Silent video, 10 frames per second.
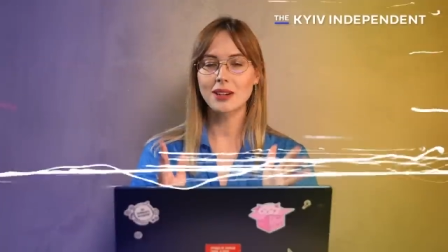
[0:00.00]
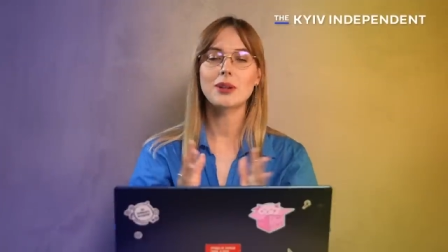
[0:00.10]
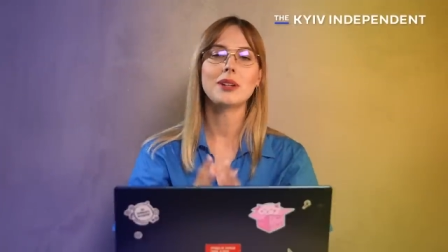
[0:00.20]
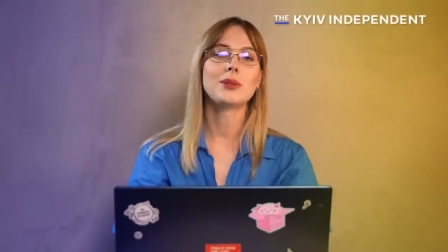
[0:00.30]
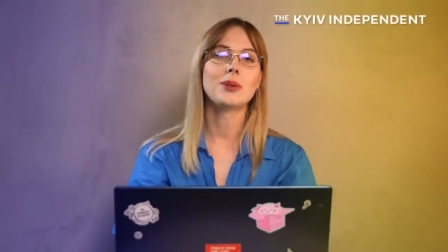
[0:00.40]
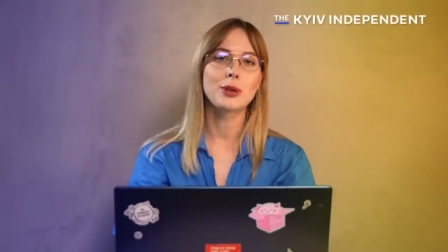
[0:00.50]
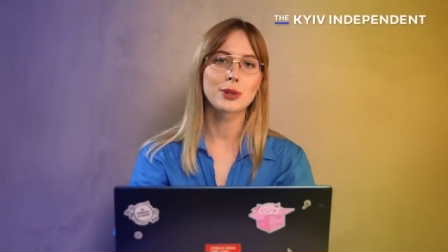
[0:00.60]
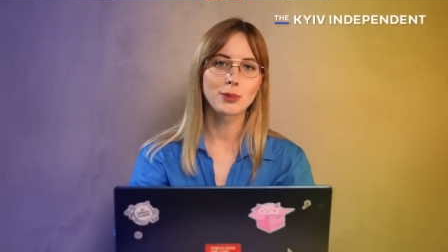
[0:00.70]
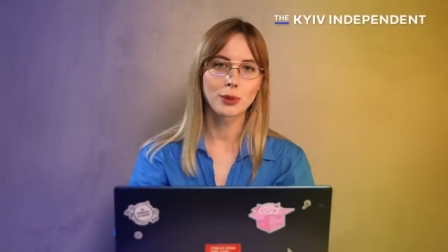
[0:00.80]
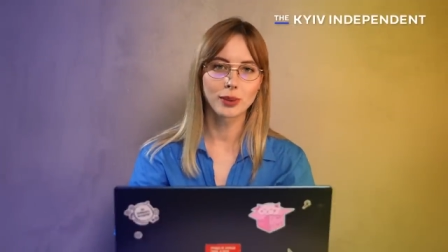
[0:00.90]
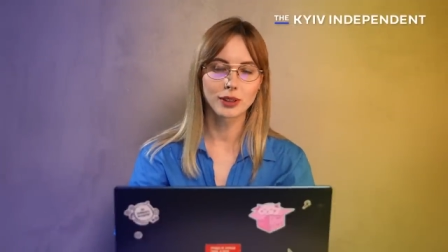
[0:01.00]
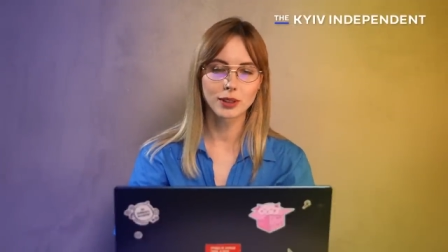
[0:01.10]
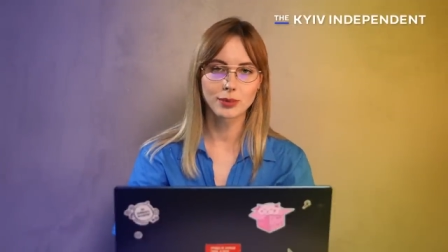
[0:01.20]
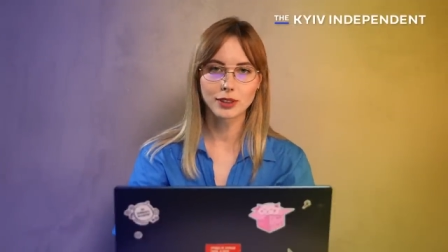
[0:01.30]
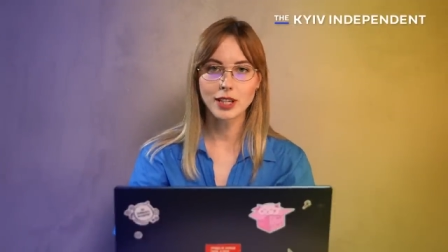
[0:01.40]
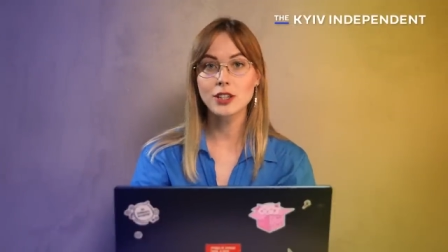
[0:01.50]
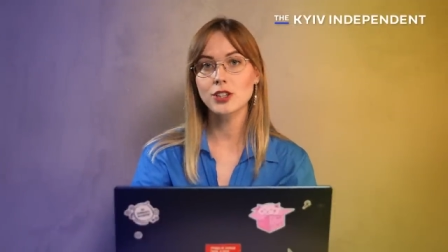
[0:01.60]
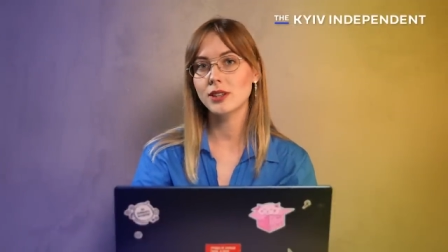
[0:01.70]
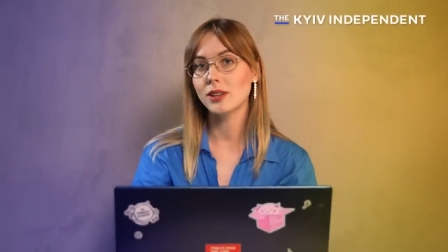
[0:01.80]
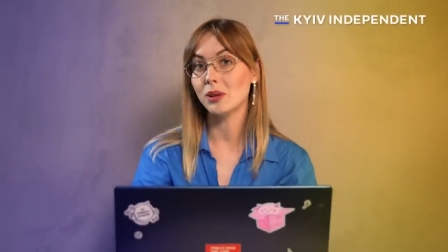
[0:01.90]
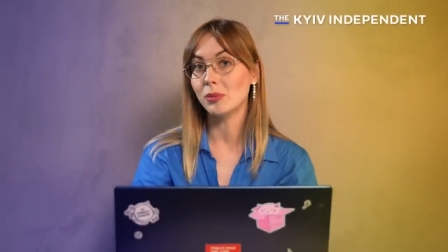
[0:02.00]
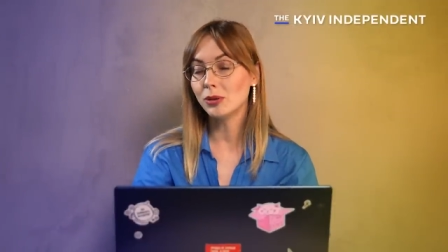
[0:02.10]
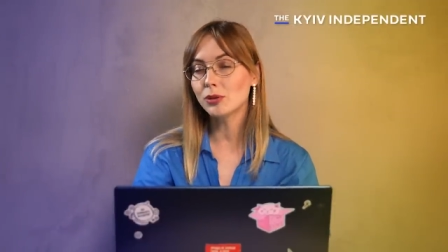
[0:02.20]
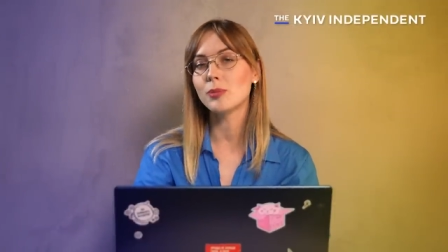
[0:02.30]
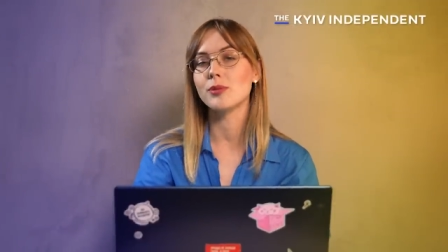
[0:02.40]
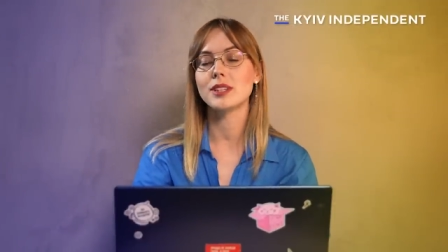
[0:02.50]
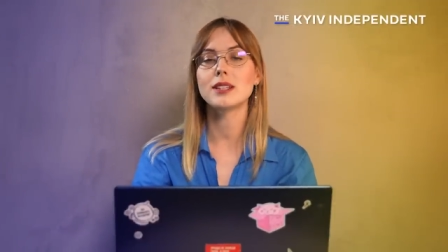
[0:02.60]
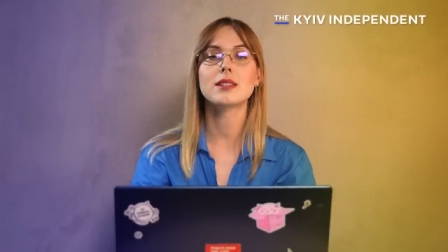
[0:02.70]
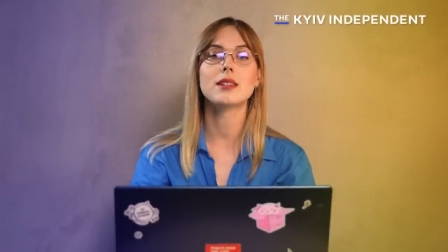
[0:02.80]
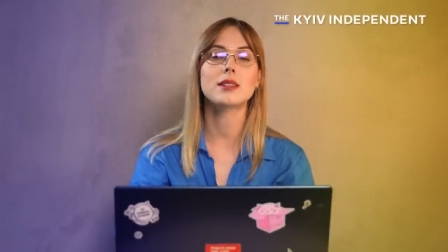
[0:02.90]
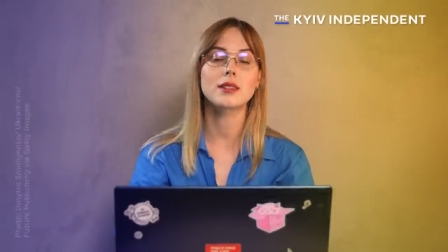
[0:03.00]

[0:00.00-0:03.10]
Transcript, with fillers: According to the most popular interpretation, the blue represents the